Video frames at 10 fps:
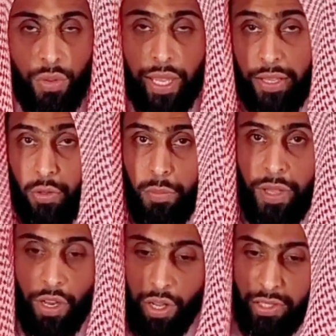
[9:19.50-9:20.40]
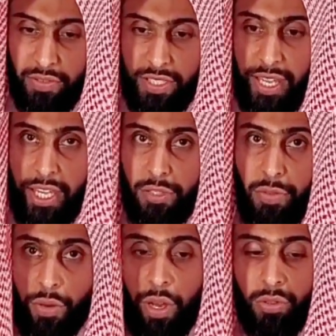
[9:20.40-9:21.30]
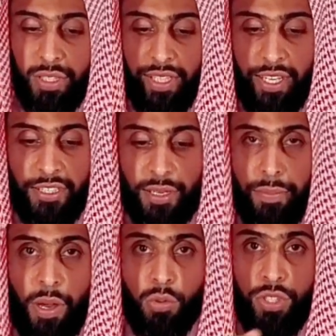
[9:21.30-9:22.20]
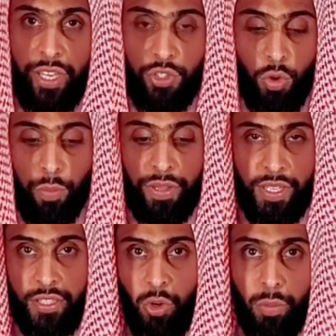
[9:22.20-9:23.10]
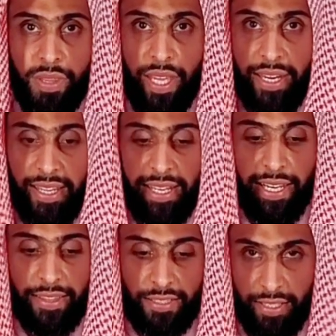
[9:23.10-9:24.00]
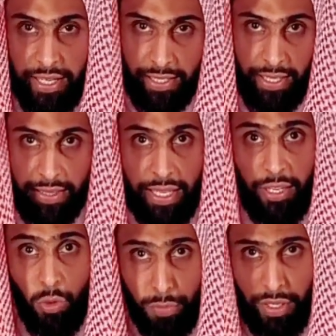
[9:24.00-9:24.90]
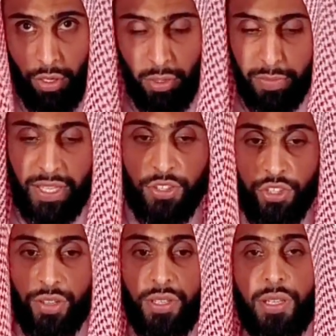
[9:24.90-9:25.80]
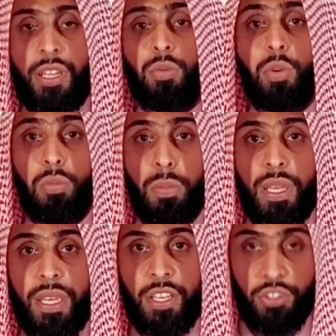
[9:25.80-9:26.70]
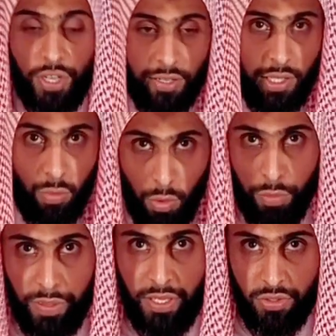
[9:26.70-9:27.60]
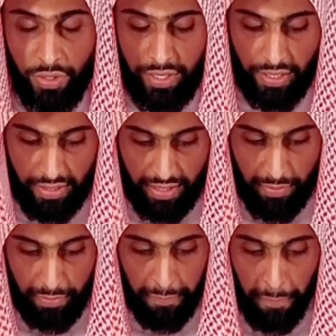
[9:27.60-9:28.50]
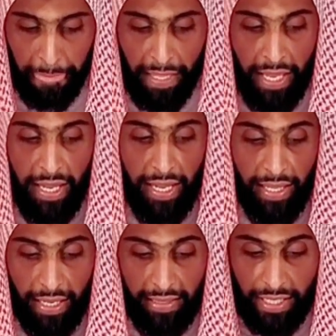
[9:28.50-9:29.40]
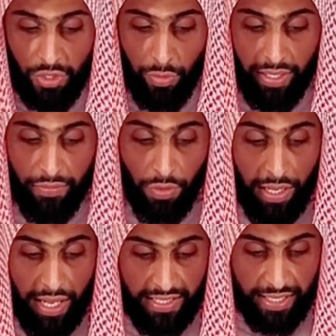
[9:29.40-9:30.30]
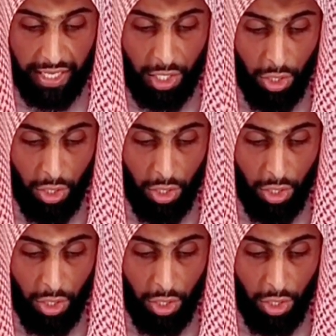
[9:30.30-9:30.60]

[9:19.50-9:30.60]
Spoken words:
It could be a lot if he's taking his phone out and then it's in a pouch and he has to open this and open that and then click this and click that, then it could be a lot, but in general it won't be. So that's an example. And that's why the fuqaha say,